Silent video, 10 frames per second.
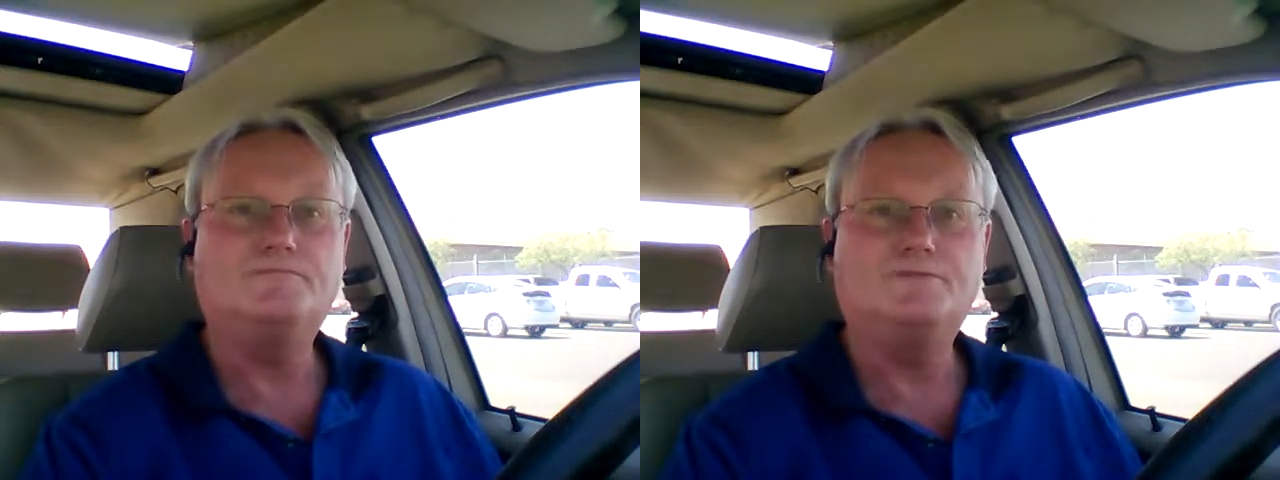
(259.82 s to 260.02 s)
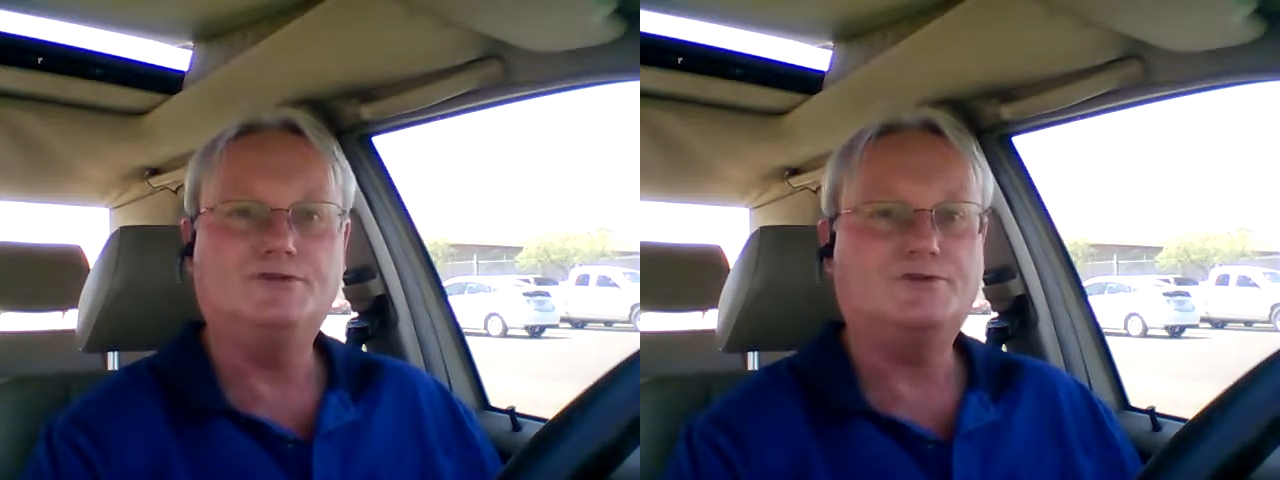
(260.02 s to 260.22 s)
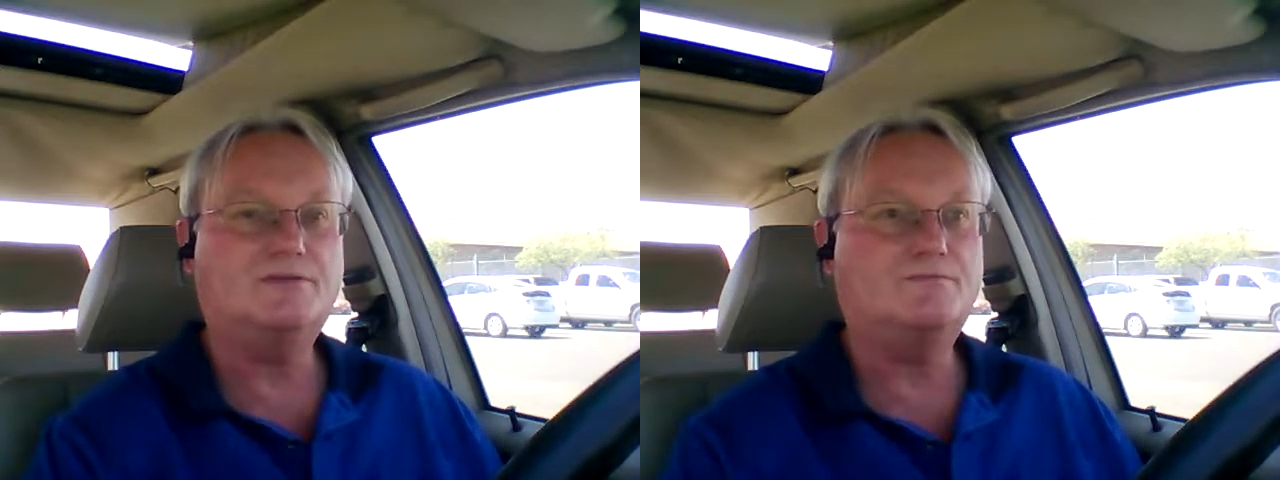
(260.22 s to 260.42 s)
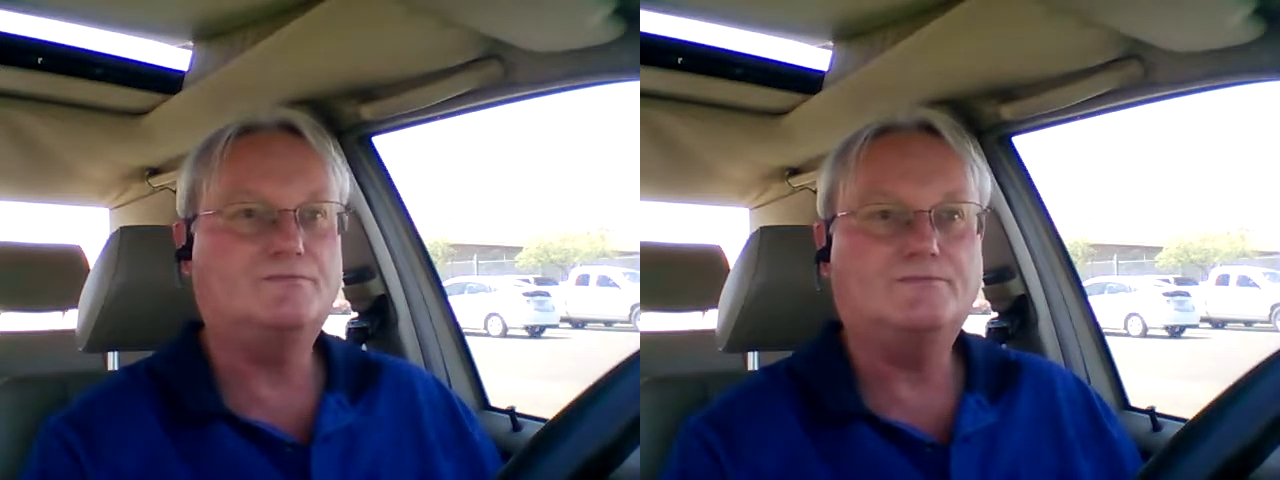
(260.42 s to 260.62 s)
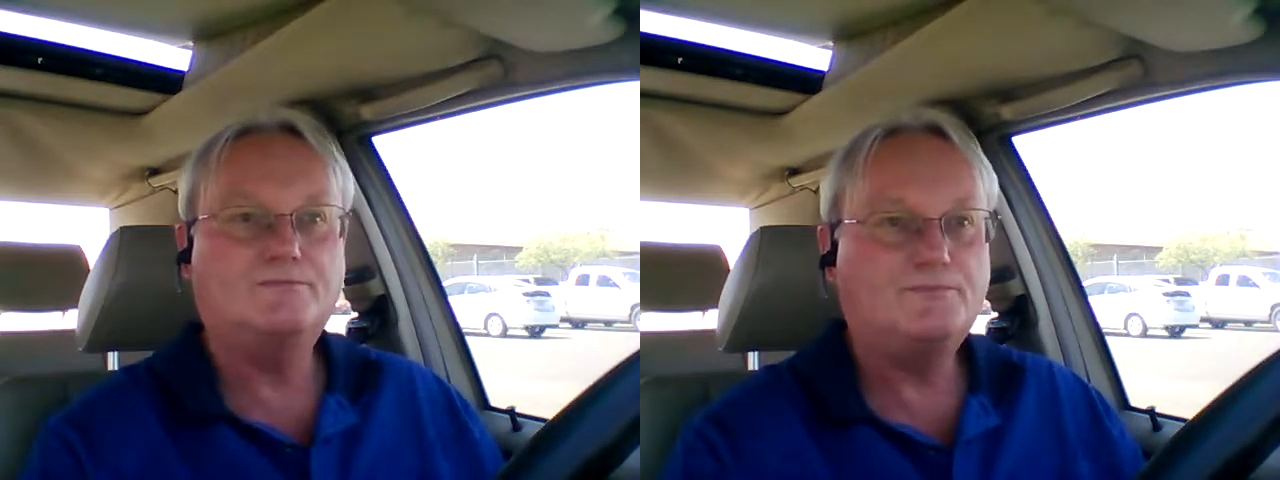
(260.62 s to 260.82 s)
You
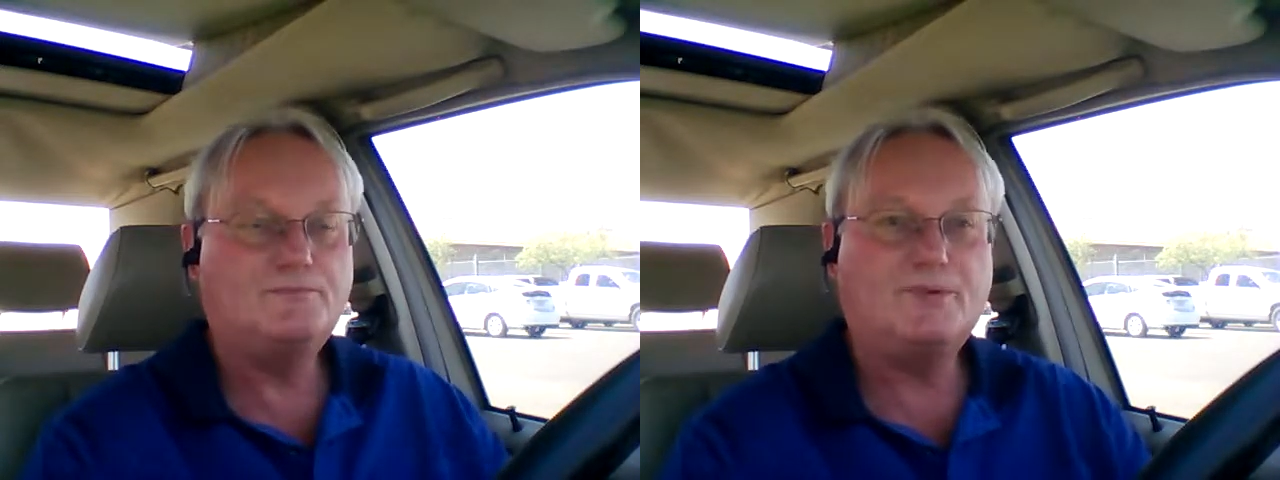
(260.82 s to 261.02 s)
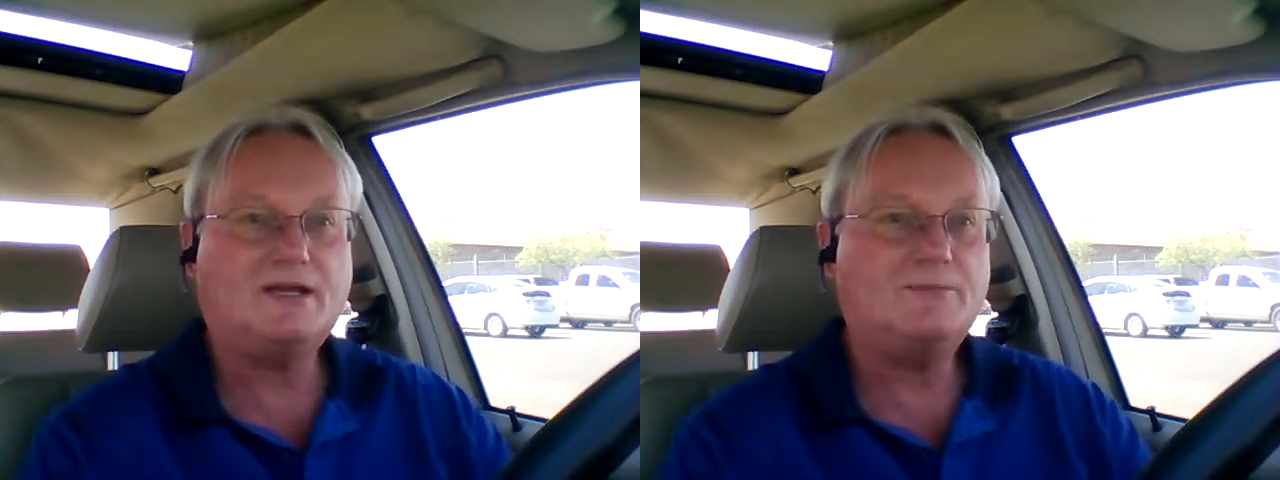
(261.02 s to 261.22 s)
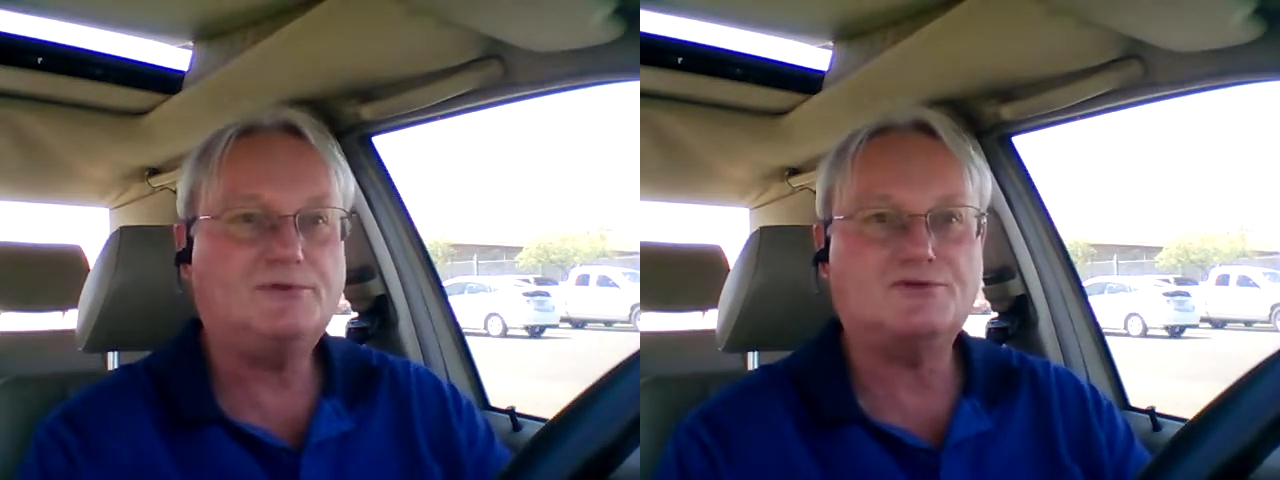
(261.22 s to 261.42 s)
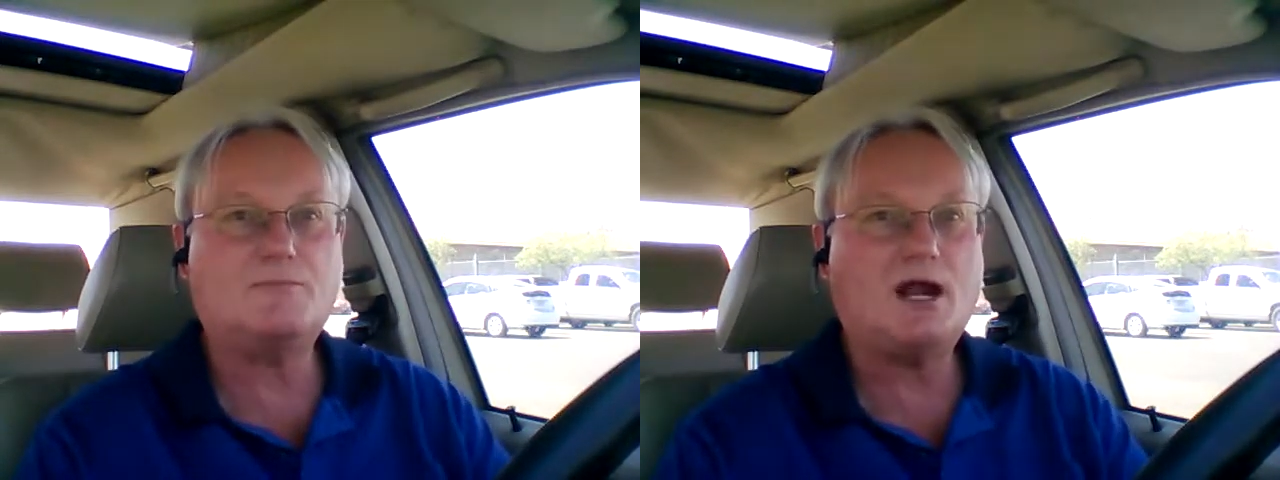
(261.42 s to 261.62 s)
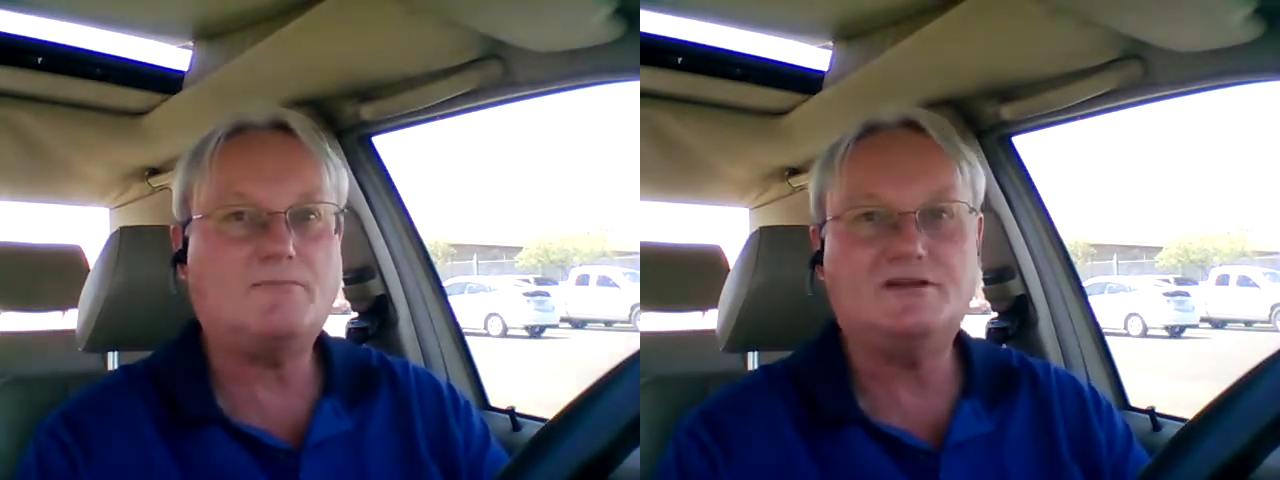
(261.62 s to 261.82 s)
can pick up those
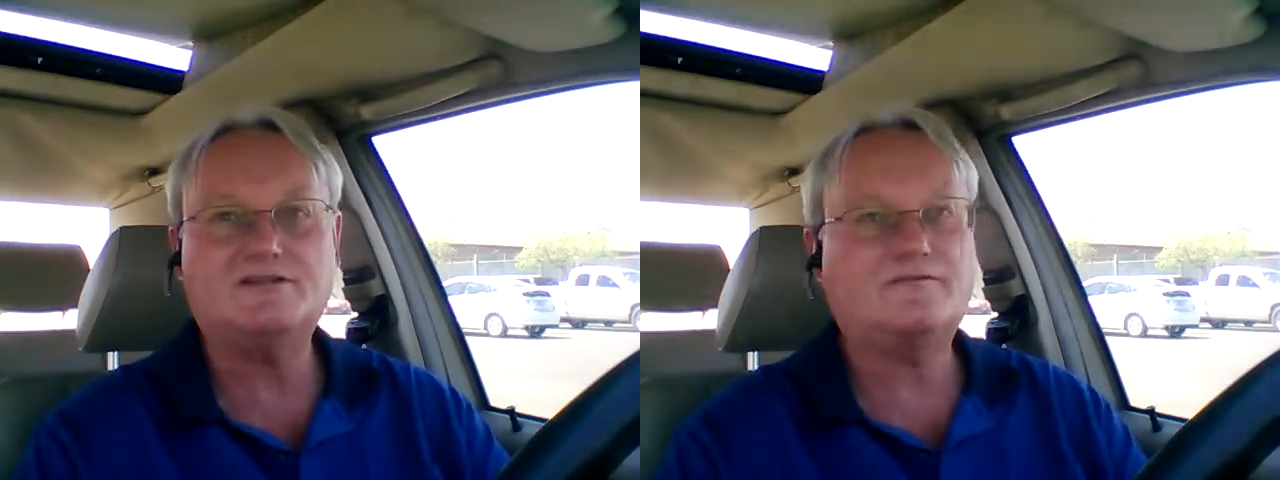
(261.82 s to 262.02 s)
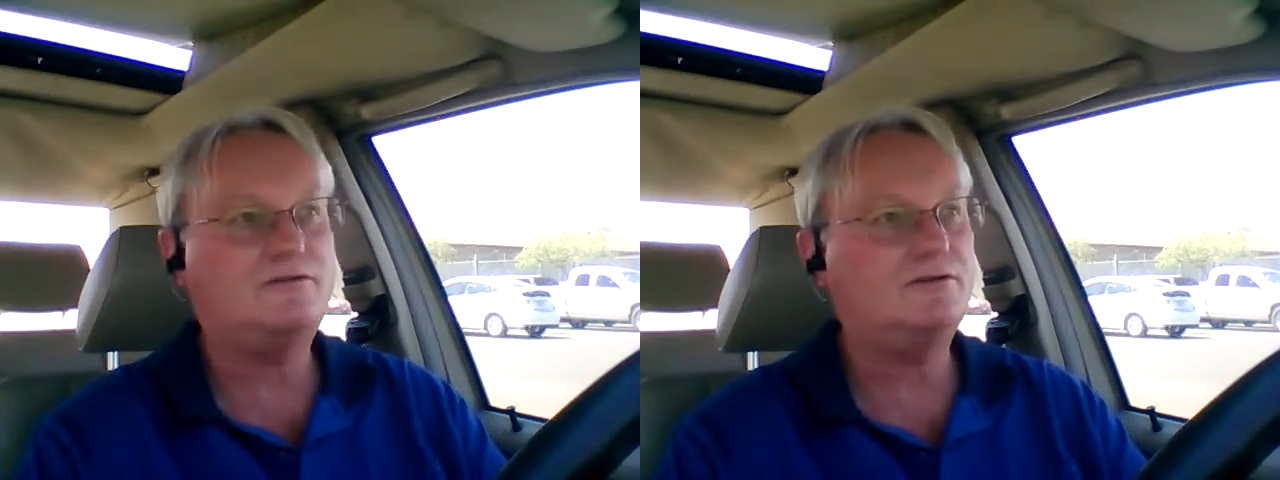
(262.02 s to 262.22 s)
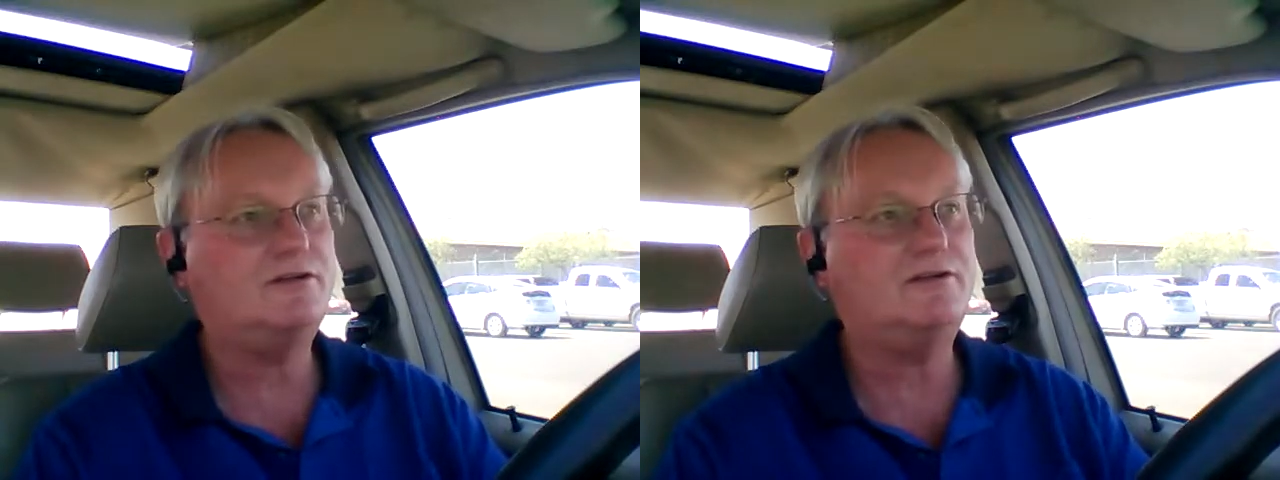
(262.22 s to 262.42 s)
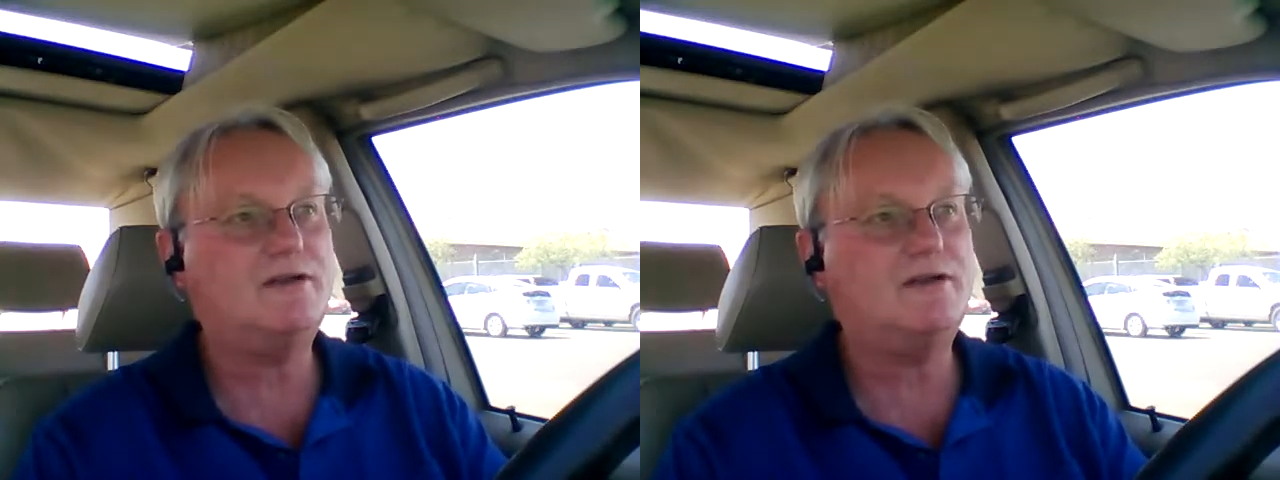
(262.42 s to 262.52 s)
properties for